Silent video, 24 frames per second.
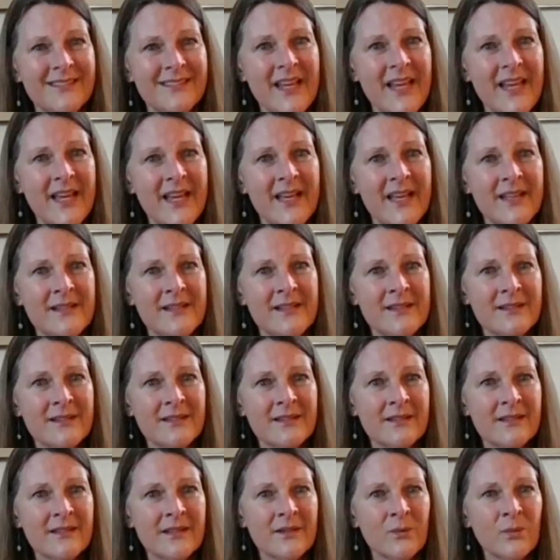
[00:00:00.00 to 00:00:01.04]
And
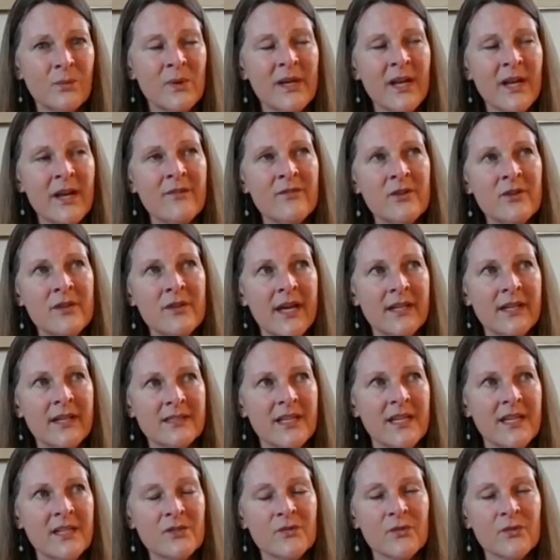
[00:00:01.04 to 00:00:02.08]
whatever that
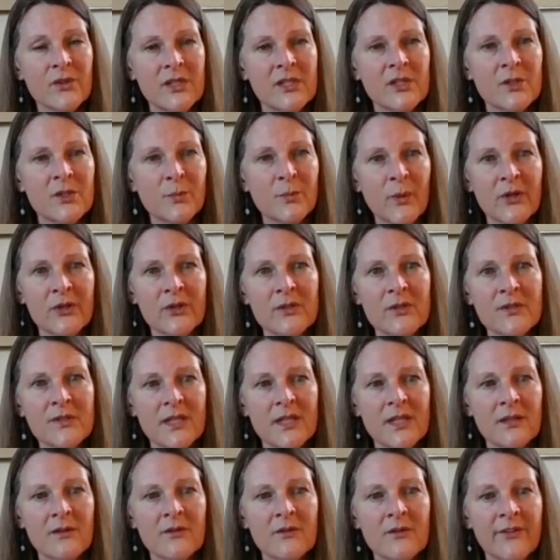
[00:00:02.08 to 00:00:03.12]
takes for each
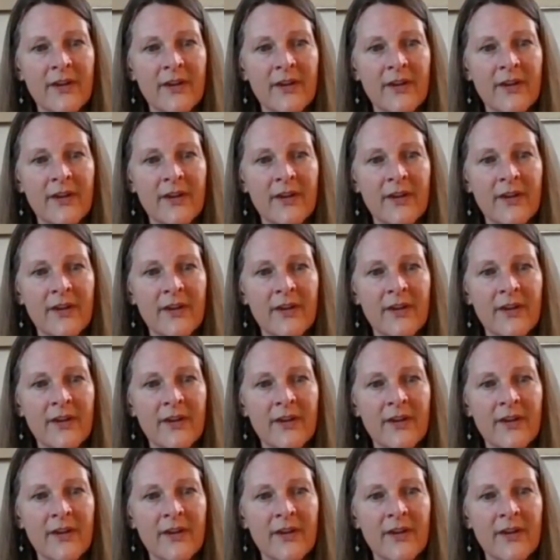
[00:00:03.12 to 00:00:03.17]
person,